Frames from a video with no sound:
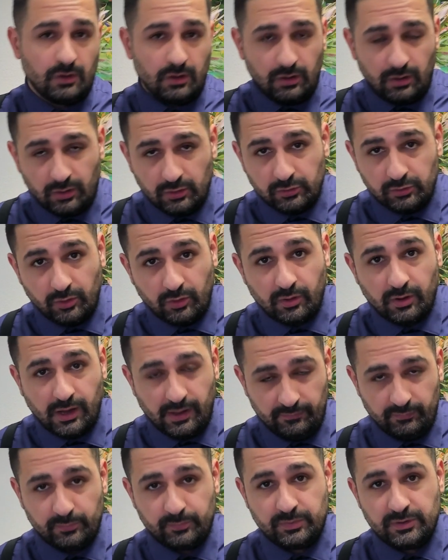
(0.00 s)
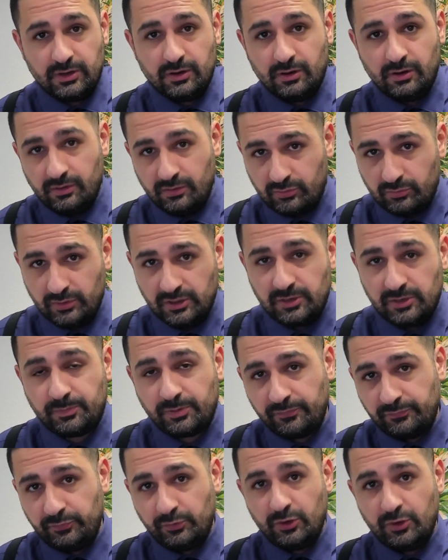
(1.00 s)
although that would be a really
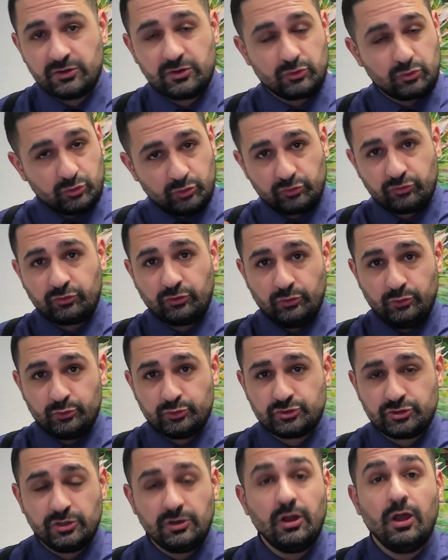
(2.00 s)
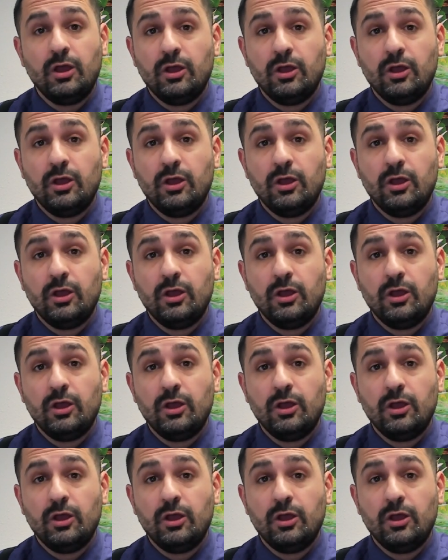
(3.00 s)
preferred and good solution.